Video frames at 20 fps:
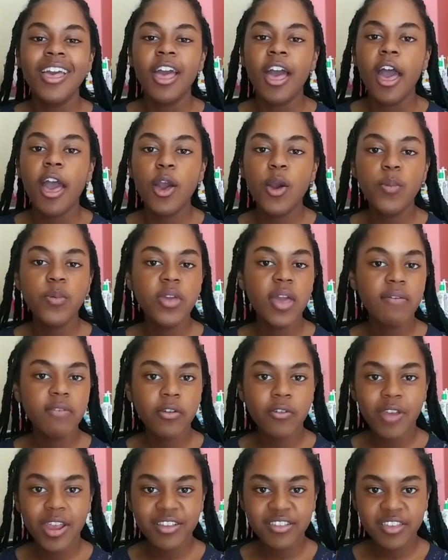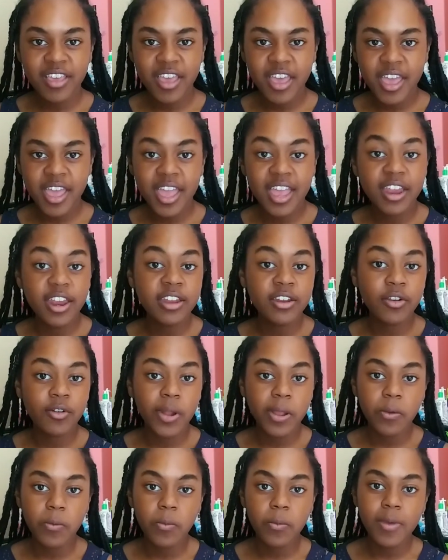I hope you have a great day and a
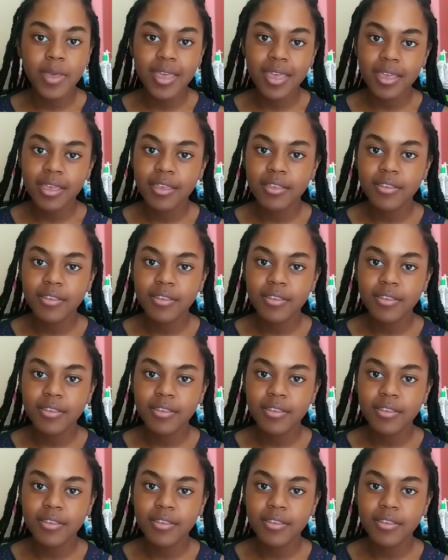great week